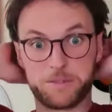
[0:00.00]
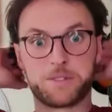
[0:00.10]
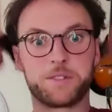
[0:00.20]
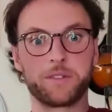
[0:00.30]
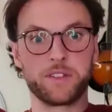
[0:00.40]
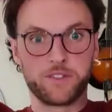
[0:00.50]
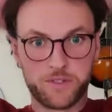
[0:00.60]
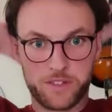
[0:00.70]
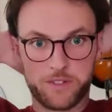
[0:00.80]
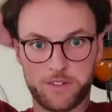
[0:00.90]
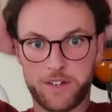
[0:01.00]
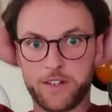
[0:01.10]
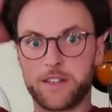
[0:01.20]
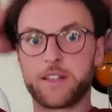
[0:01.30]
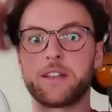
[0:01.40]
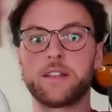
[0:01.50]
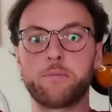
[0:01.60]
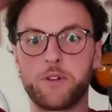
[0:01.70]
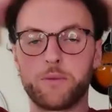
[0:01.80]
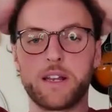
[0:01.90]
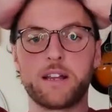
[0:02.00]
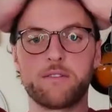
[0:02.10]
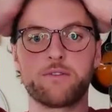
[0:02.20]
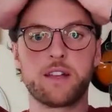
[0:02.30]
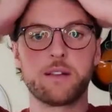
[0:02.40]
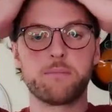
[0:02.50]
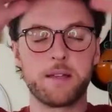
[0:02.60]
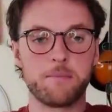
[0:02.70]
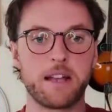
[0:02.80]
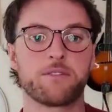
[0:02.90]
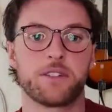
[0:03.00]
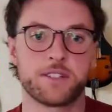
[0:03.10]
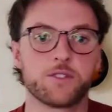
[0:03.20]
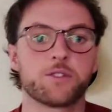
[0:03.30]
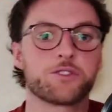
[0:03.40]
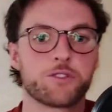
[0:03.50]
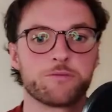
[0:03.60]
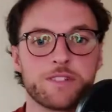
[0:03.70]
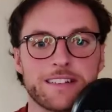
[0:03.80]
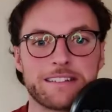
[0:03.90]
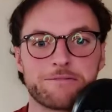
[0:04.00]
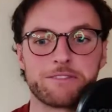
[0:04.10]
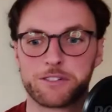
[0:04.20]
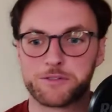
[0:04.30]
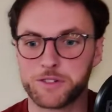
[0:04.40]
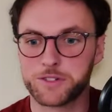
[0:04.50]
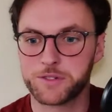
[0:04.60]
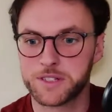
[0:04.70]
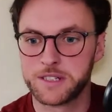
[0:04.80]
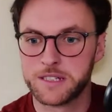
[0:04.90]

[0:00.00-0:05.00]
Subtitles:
He's a really, really great guy. But we have Ben back for this tour, so really looking forward to it.